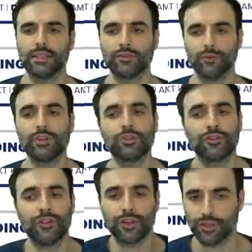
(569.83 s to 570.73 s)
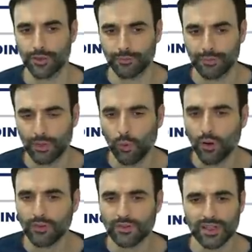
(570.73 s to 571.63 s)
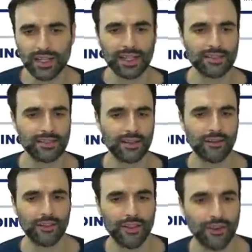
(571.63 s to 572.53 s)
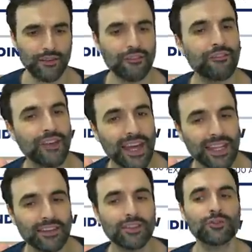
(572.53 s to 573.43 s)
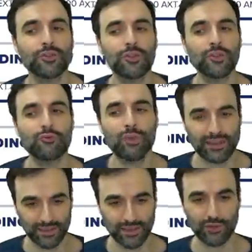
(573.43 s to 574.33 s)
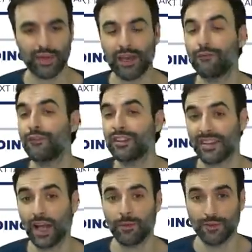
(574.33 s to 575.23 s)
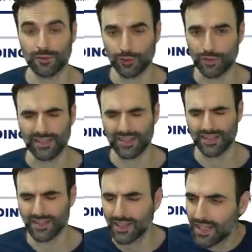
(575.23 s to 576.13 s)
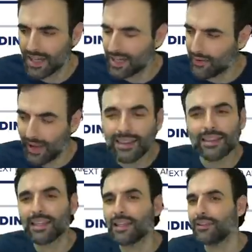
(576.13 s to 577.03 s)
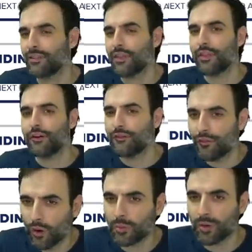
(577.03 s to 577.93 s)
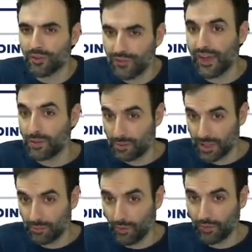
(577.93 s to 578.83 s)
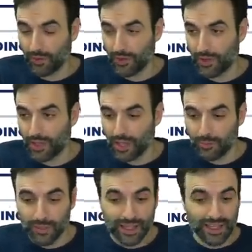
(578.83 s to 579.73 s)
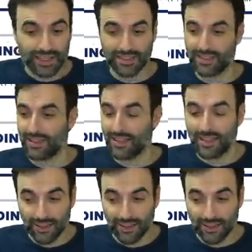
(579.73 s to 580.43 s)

This is Richard Fisher, warns against the Fed to the rescue every time there's a crisis. Now, I love the former Fed people because